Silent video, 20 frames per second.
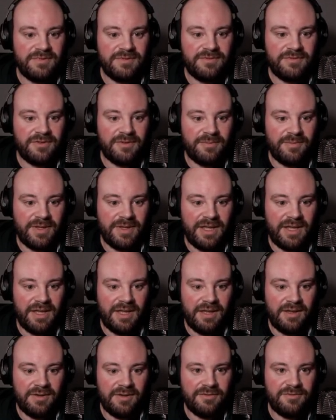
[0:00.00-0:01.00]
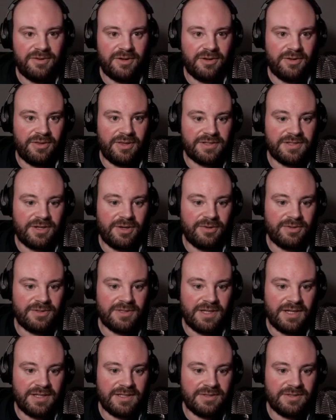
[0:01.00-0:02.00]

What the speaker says: for me, follow this coastline.